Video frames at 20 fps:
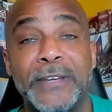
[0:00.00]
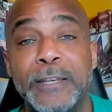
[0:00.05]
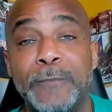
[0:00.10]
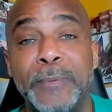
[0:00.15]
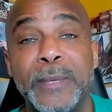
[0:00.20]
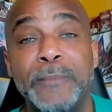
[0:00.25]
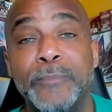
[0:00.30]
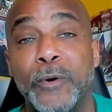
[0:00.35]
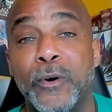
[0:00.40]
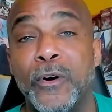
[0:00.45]

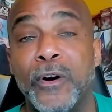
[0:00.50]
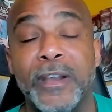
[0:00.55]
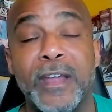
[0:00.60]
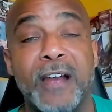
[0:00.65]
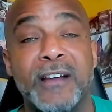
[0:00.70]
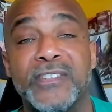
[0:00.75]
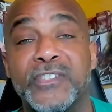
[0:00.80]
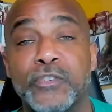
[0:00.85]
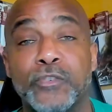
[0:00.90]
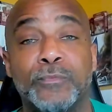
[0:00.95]
people on our
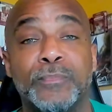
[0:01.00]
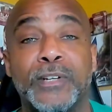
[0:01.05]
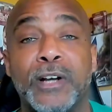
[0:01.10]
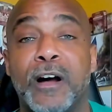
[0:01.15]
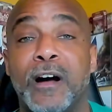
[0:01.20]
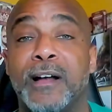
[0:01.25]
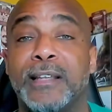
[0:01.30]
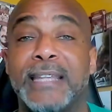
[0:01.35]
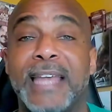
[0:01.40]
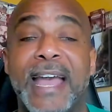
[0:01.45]
Zoom
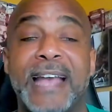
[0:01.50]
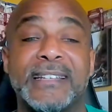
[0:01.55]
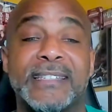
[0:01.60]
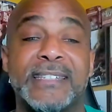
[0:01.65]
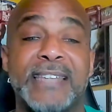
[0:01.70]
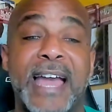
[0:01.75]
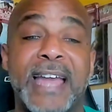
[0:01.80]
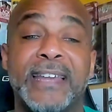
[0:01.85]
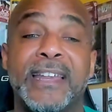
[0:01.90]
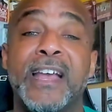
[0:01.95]
call last
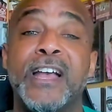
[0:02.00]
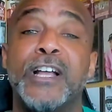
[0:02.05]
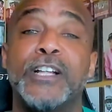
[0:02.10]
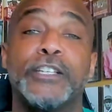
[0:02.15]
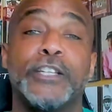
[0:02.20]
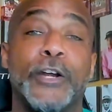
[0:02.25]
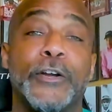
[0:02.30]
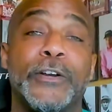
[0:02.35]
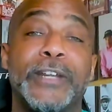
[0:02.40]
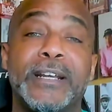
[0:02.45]
night
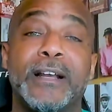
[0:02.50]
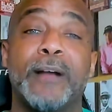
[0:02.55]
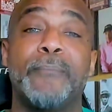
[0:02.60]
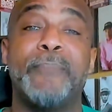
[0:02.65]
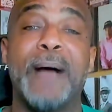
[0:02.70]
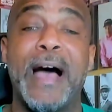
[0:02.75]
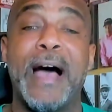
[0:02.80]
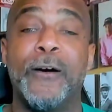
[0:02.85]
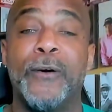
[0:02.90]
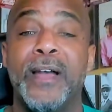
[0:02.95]
learning
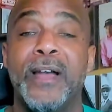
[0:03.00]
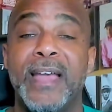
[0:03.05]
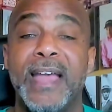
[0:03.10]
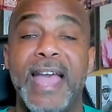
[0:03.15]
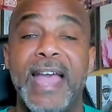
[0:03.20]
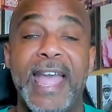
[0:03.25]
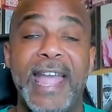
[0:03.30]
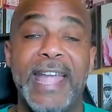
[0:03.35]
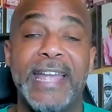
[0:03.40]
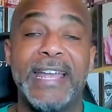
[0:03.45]
about
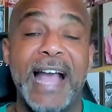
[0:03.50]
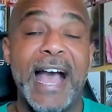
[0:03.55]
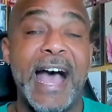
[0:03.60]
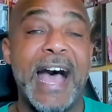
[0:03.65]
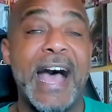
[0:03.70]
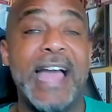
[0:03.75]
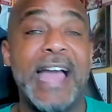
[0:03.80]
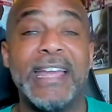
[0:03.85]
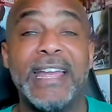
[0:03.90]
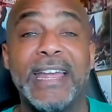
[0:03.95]

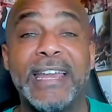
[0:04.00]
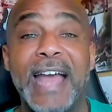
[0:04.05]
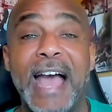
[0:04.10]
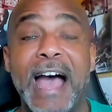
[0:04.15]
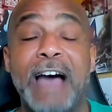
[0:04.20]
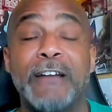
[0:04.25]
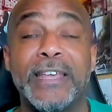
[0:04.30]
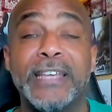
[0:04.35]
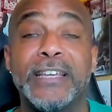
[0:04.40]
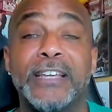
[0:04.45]
AI and how
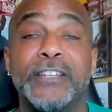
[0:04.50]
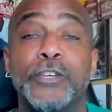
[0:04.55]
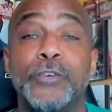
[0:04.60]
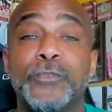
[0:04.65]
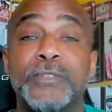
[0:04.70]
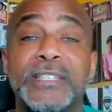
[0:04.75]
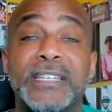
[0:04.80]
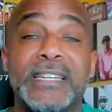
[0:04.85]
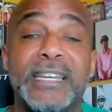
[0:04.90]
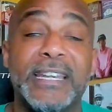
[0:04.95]
they can
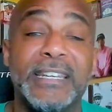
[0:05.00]
use it in